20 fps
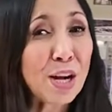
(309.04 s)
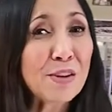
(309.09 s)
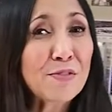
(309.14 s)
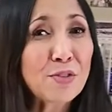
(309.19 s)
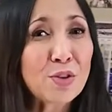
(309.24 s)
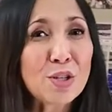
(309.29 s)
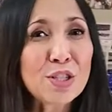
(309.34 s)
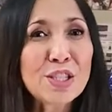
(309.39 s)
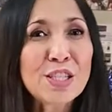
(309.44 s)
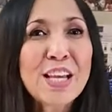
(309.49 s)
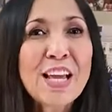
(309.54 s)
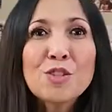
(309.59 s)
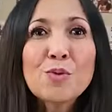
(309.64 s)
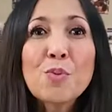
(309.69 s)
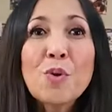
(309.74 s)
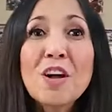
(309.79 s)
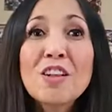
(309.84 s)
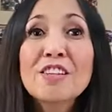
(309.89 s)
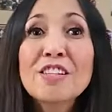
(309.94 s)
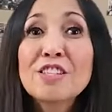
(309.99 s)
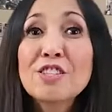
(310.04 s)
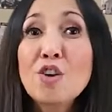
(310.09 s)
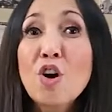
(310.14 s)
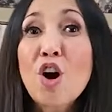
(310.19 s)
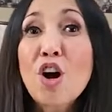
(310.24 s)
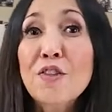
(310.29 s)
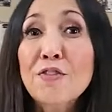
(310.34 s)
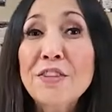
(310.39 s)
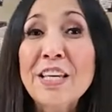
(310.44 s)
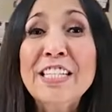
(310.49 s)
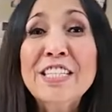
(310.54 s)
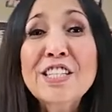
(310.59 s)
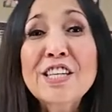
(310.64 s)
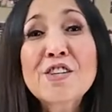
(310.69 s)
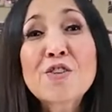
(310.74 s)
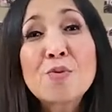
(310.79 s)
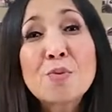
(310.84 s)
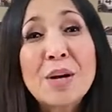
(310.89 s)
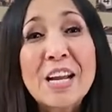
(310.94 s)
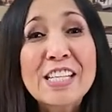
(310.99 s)
drivers, as well as
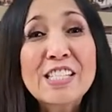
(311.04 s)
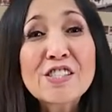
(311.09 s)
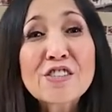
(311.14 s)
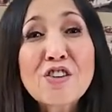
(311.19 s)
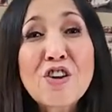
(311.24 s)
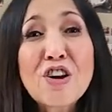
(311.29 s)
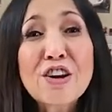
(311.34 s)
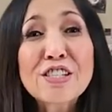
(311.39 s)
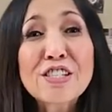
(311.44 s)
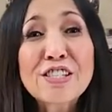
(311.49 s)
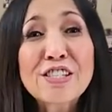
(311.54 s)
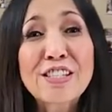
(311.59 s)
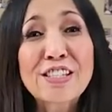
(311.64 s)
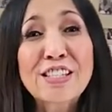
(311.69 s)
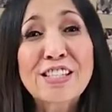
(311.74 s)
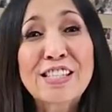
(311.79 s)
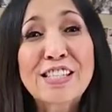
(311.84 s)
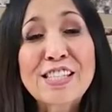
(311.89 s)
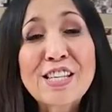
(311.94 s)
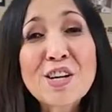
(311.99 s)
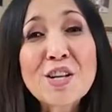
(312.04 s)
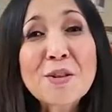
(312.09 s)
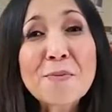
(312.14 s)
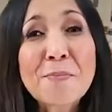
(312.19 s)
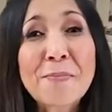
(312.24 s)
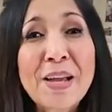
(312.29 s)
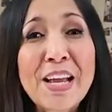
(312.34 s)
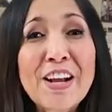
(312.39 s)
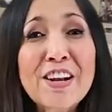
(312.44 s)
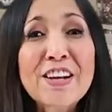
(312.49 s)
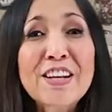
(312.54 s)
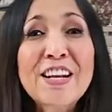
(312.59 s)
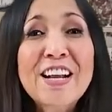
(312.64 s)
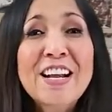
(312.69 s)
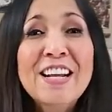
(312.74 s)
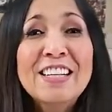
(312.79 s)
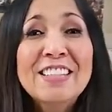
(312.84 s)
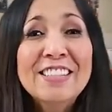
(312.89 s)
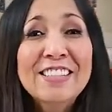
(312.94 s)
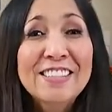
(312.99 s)
authentic race cars that still bear